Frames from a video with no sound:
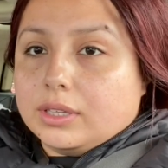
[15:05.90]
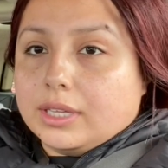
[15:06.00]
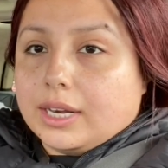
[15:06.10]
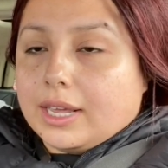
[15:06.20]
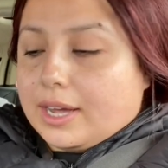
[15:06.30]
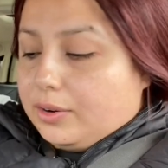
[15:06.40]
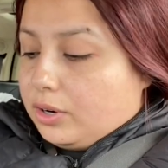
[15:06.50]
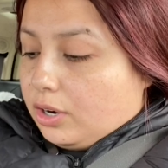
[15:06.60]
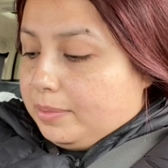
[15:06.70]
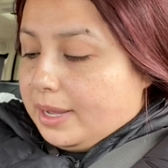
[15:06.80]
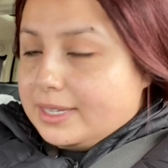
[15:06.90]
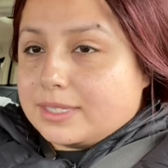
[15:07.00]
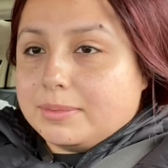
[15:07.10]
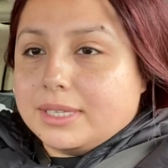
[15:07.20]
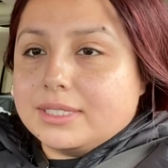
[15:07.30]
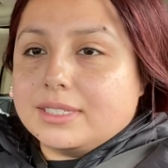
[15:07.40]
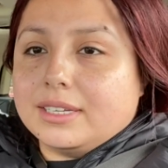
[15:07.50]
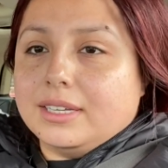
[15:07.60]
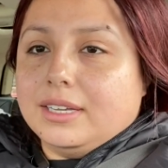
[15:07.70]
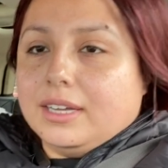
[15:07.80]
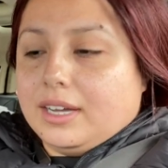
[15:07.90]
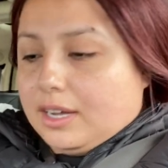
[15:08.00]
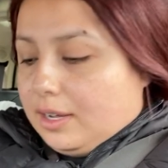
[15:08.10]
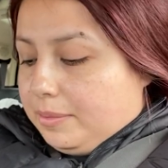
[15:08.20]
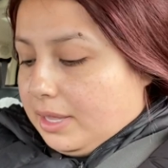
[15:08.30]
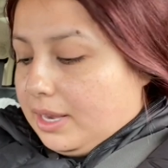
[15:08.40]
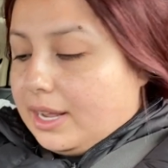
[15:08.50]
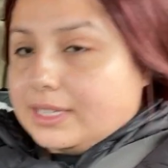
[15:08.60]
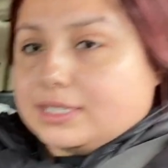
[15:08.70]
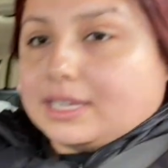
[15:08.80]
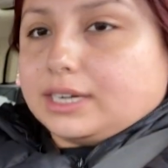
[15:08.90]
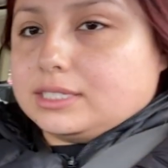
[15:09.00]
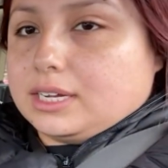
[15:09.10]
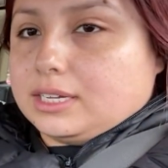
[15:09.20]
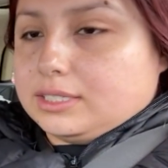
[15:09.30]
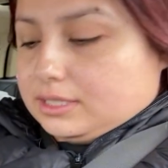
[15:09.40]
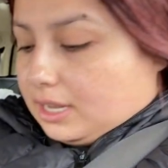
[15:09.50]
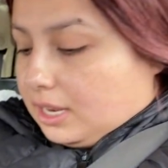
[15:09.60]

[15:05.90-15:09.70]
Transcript: cleaning out our basement. And I sanitized.